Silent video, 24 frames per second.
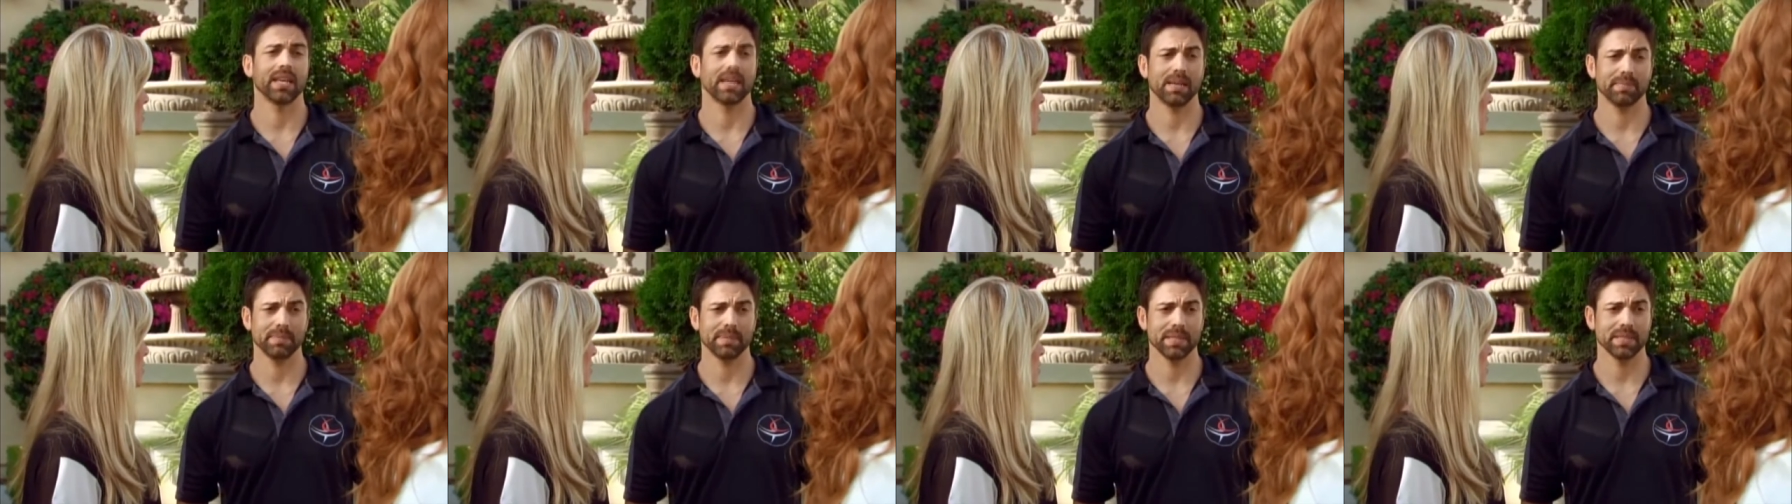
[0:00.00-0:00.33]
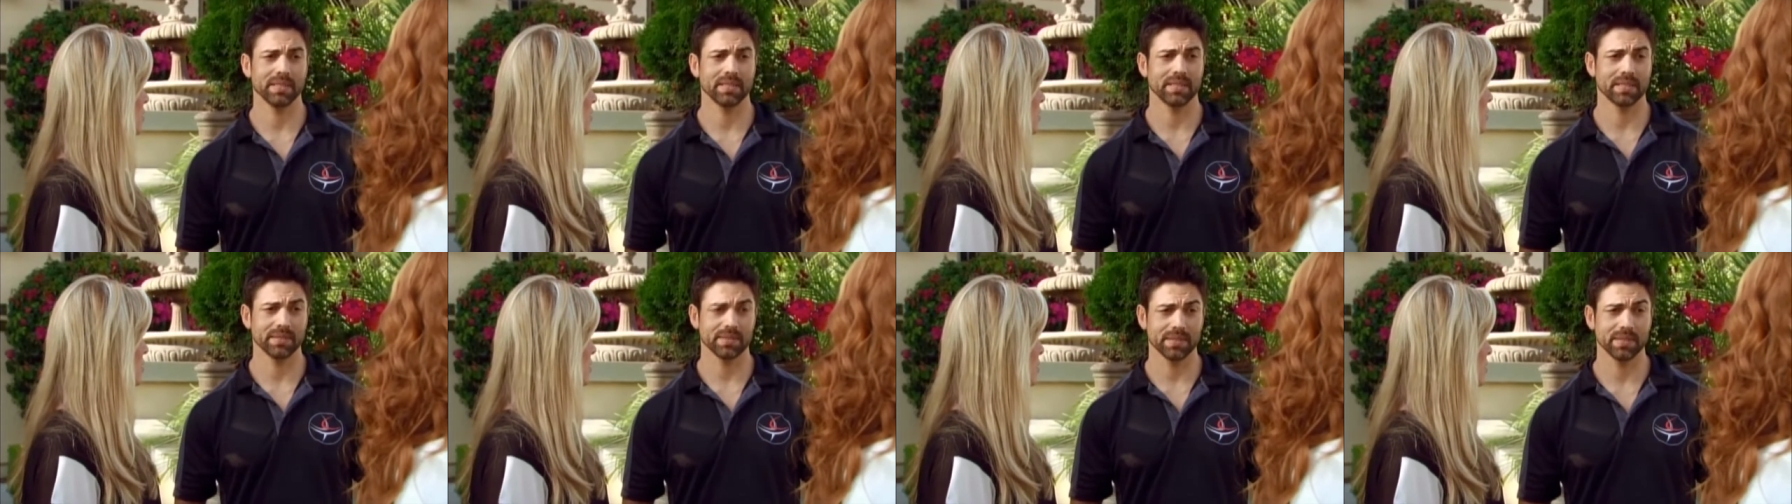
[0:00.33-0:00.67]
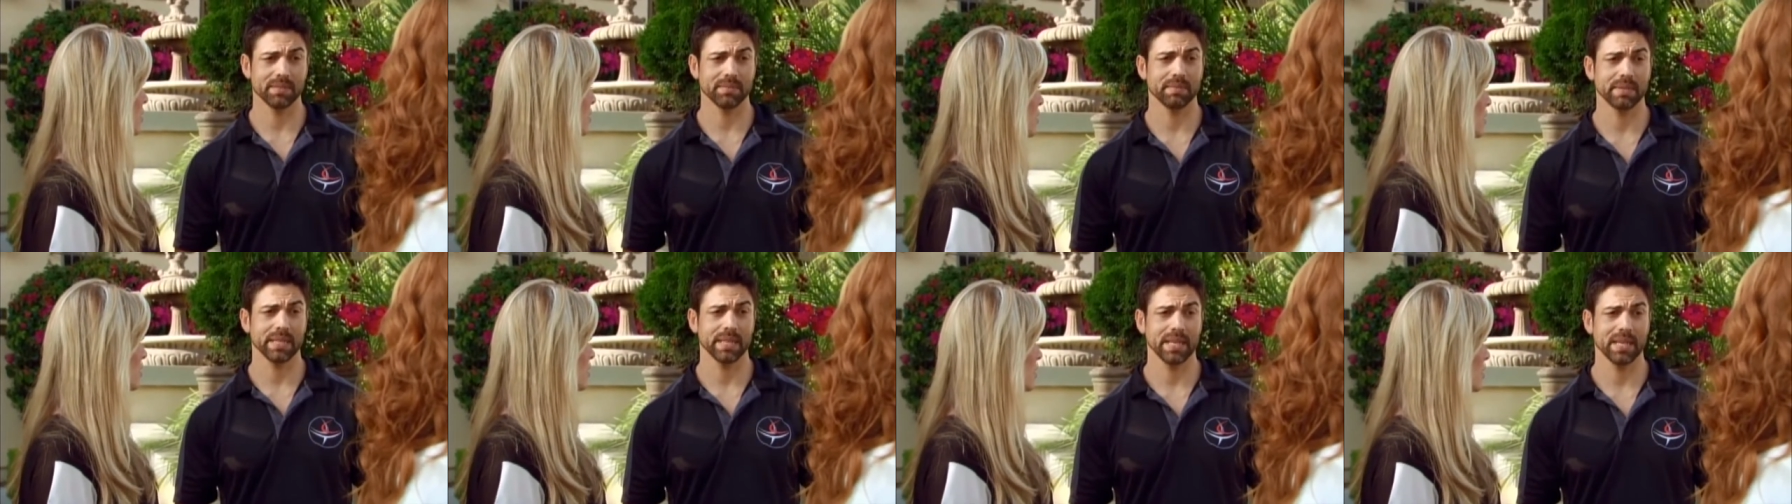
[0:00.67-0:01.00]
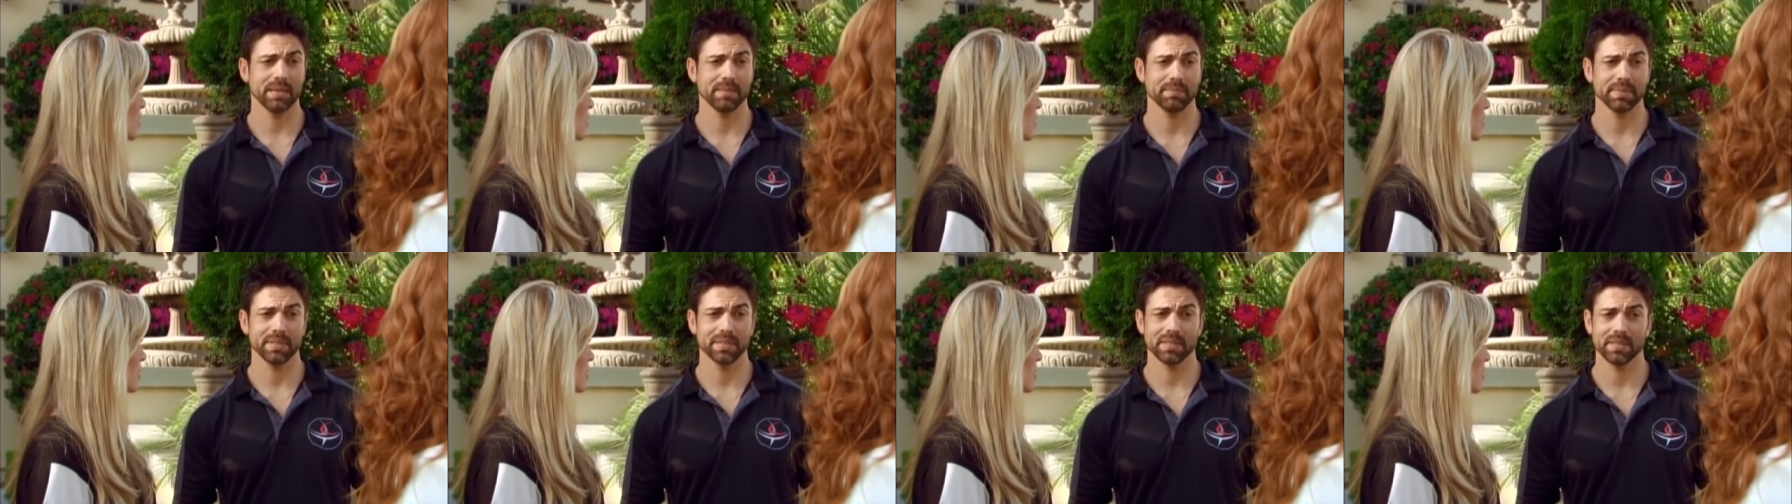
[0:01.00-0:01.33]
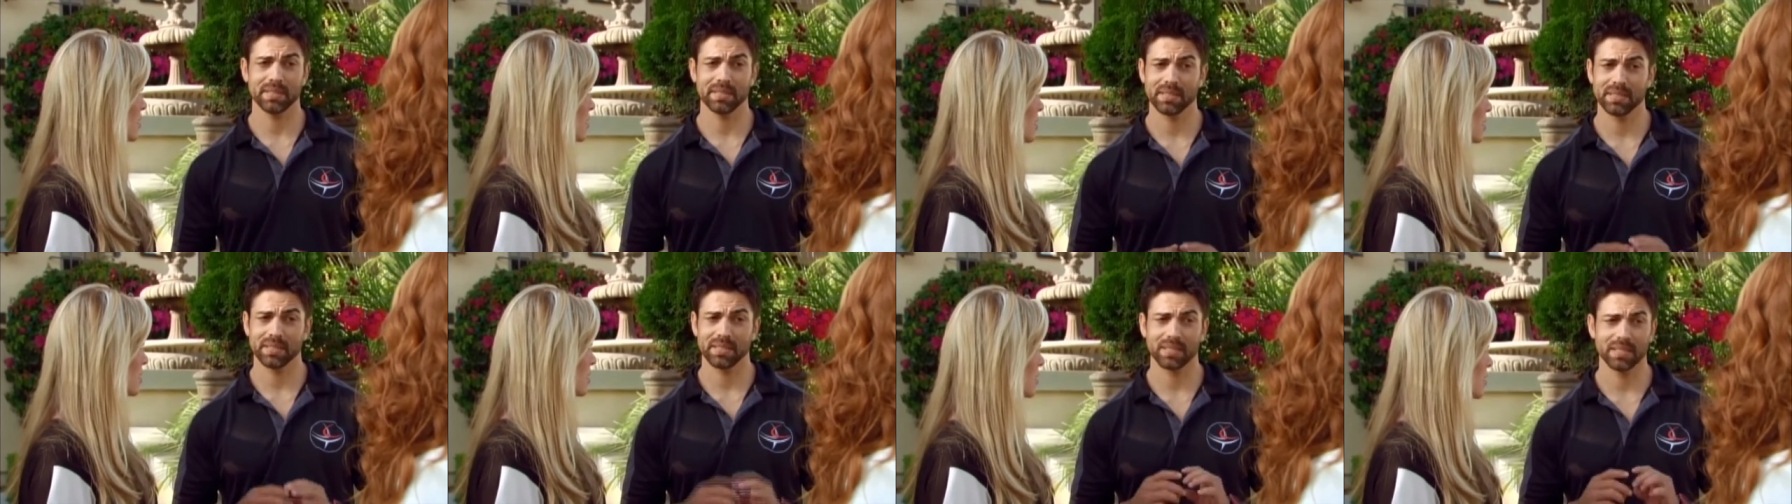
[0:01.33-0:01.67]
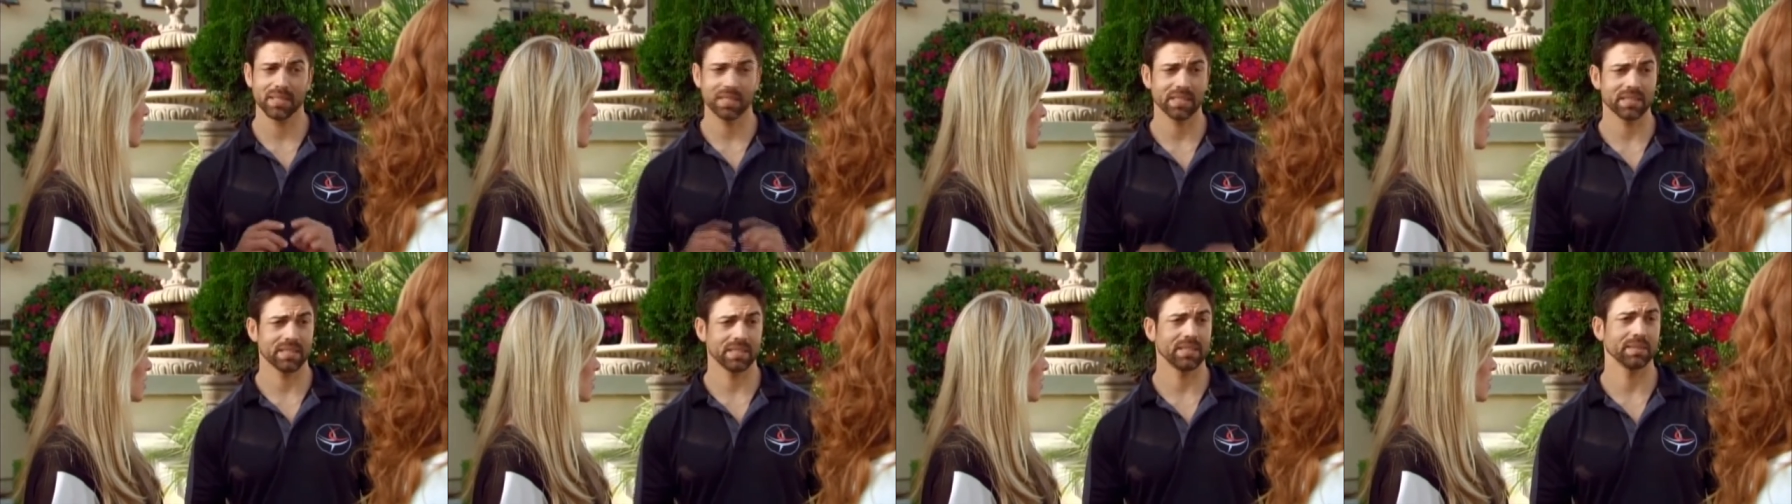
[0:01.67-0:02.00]
happens, and if something happens,
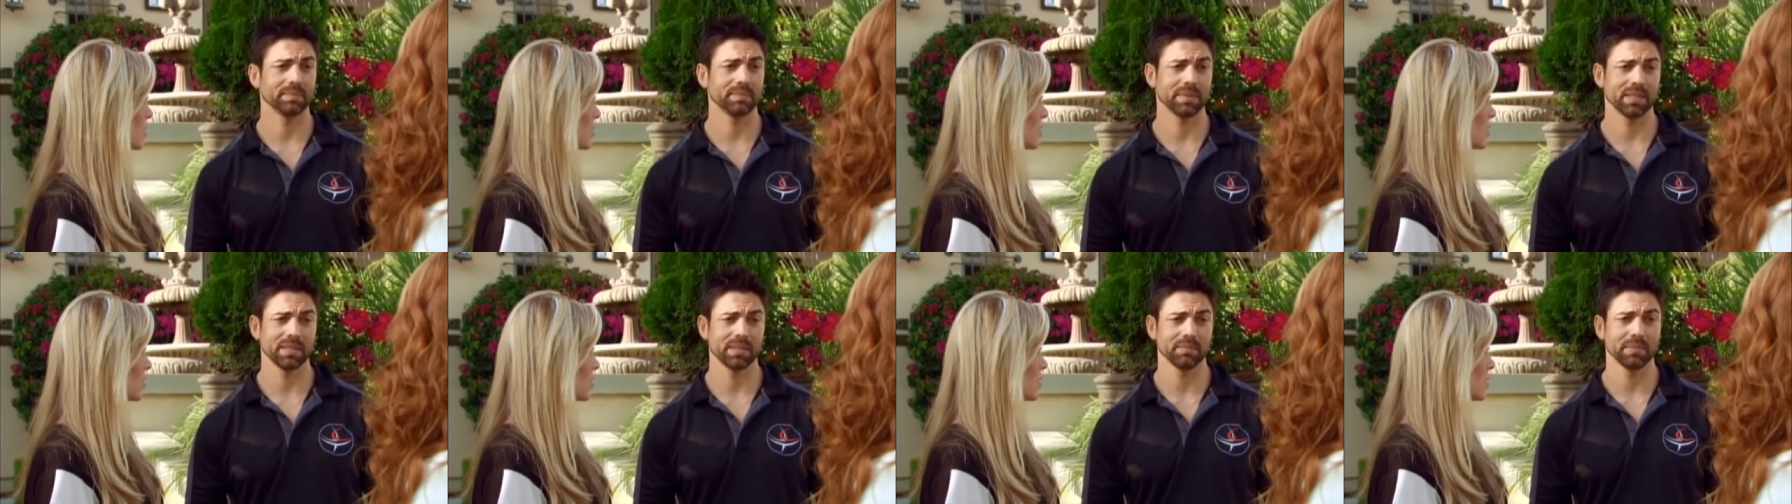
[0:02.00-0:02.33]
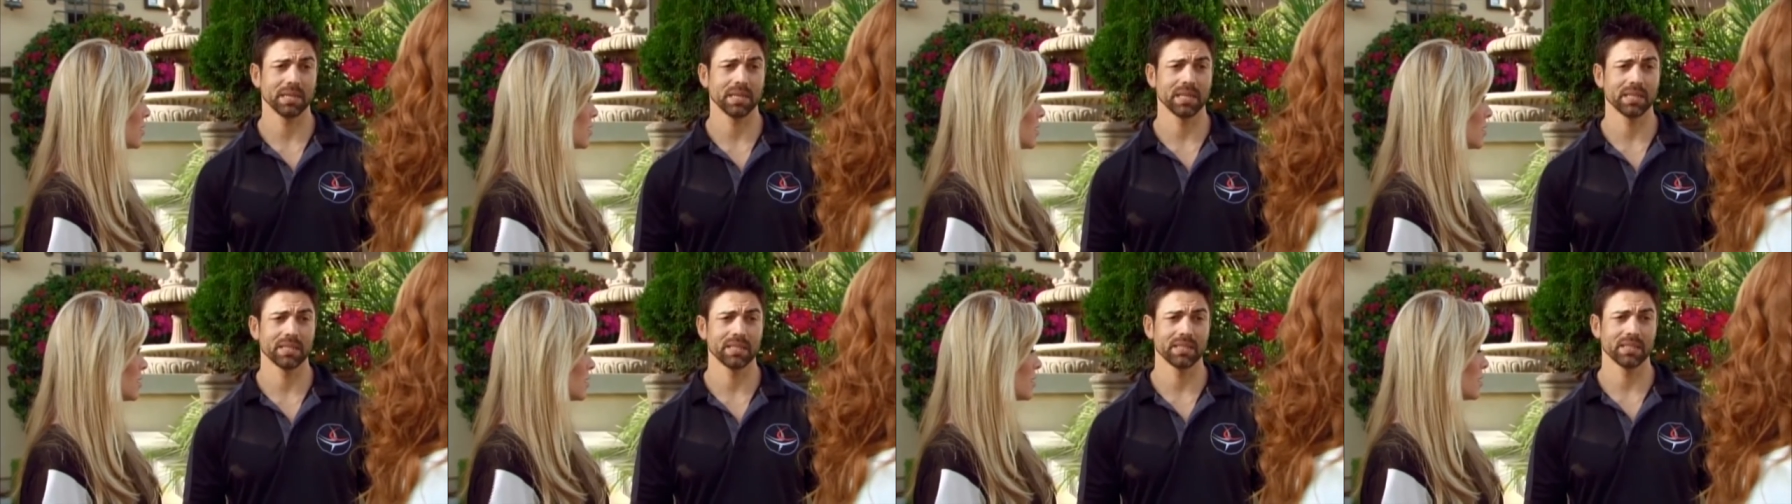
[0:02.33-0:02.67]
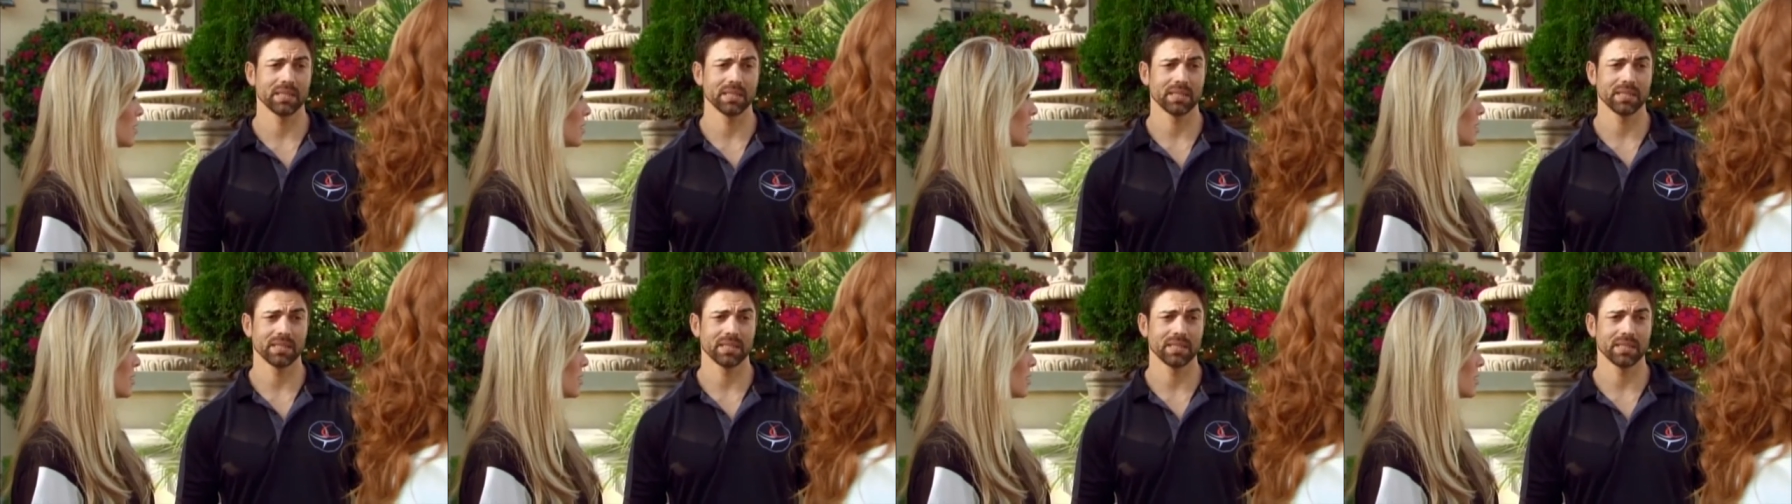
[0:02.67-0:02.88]
it gets nipped in the bud.